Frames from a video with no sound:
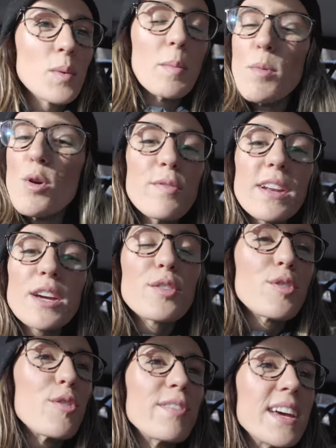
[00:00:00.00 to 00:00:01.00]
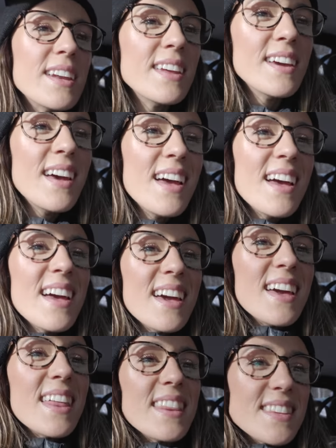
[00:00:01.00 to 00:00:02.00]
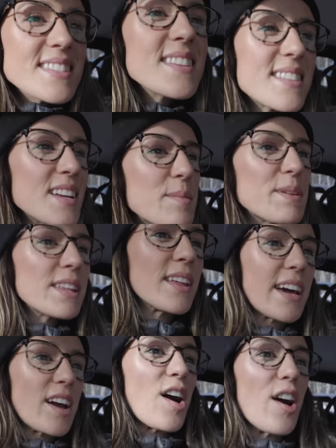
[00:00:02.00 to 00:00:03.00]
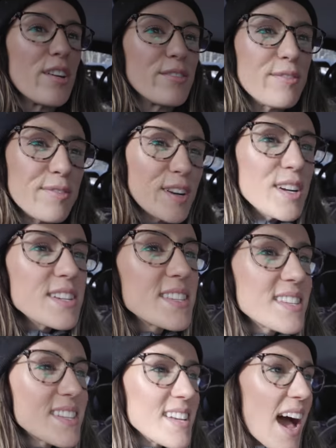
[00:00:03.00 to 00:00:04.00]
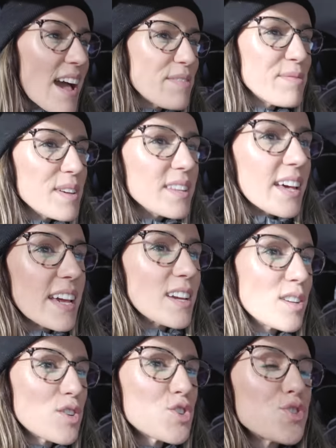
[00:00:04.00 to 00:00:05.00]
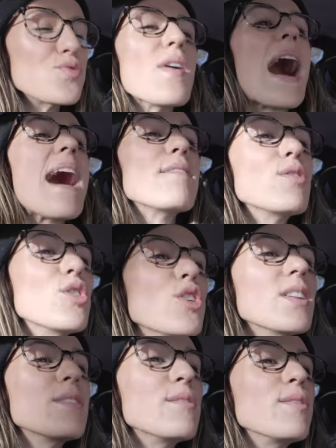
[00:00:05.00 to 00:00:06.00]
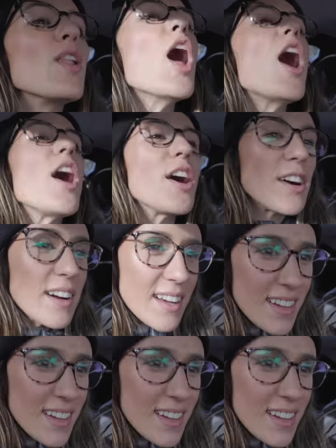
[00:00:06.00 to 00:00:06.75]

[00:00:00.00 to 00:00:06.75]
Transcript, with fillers: We're moving and grooving. This is gonna be like our first, I feel like, travel vlog